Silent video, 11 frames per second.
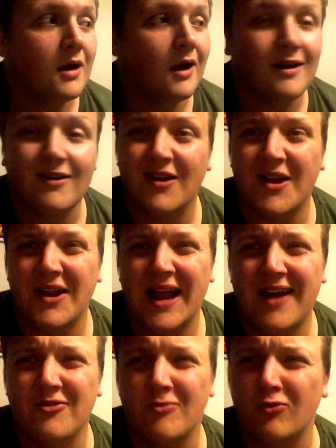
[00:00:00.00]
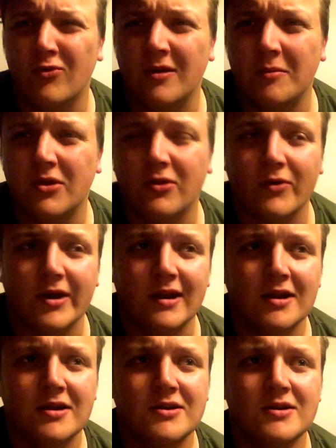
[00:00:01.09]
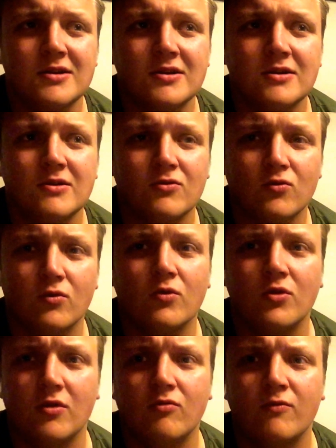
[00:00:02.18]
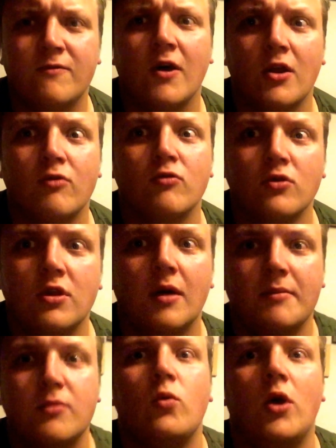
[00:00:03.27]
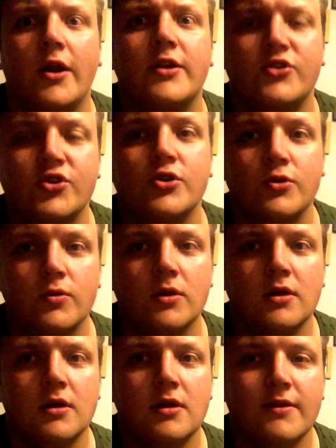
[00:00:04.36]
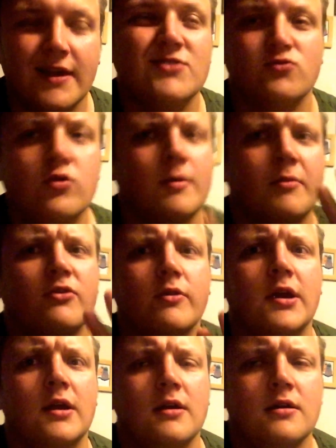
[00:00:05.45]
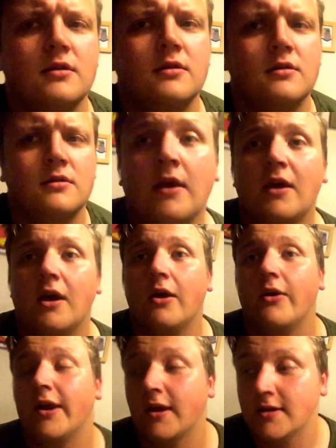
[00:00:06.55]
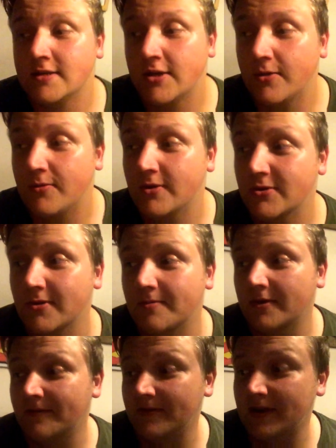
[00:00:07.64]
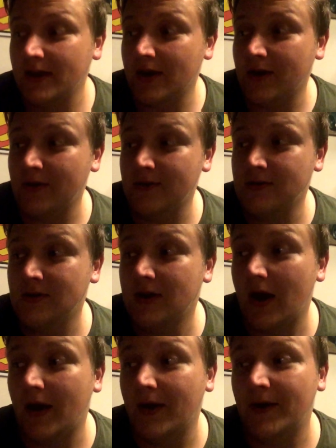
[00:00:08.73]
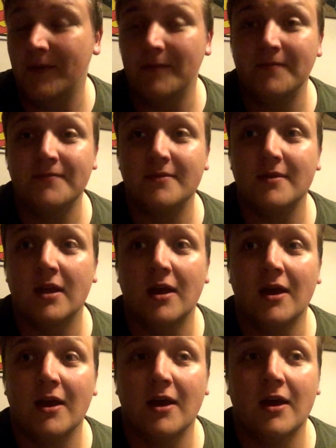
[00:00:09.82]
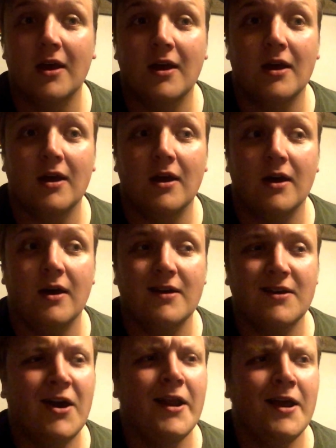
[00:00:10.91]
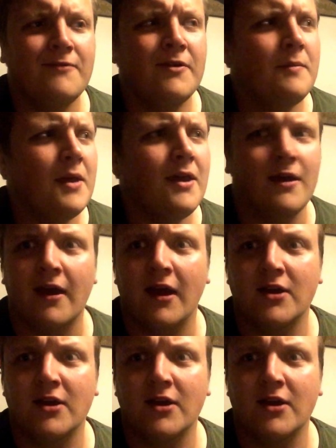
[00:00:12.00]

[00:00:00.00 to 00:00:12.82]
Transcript: I don't, I don't have a rule number three. Rule follow rule number one and two. That's rule number three. Alright guys, I hope you enjoyed my video. Um, I kind of had fun making it